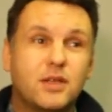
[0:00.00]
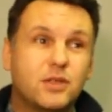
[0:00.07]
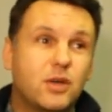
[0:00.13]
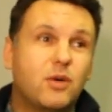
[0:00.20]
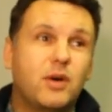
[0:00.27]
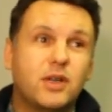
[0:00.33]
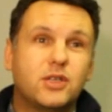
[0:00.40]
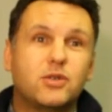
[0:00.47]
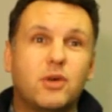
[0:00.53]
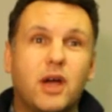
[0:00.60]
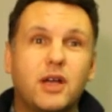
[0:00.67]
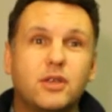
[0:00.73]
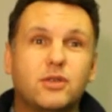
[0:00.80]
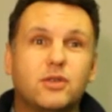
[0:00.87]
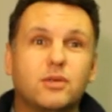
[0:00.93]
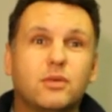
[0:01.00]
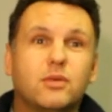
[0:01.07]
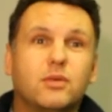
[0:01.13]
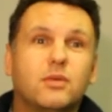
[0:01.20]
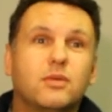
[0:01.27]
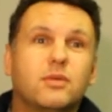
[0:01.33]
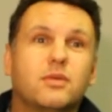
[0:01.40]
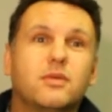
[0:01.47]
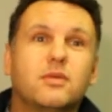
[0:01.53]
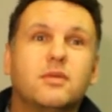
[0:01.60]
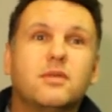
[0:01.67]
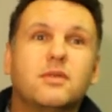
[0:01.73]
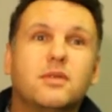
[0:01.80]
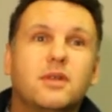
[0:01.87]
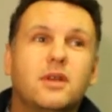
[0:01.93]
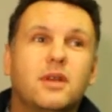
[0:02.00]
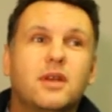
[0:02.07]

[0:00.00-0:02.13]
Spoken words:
So I try to